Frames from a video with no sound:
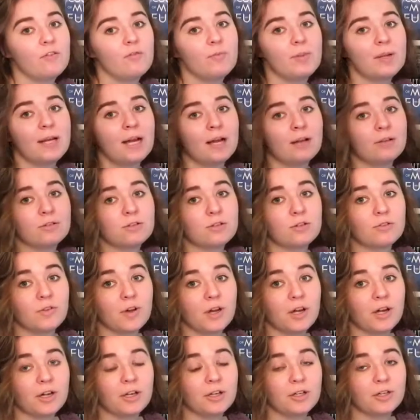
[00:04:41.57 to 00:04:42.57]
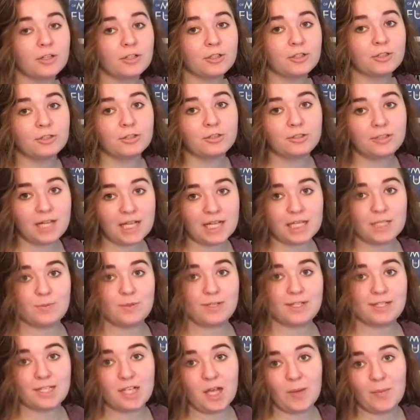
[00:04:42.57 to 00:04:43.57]
have been out so far. Her next
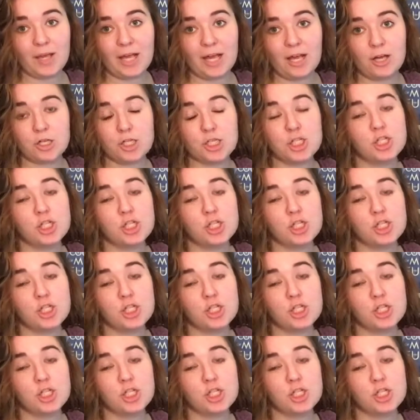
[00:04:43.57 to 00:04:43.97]
one is coming out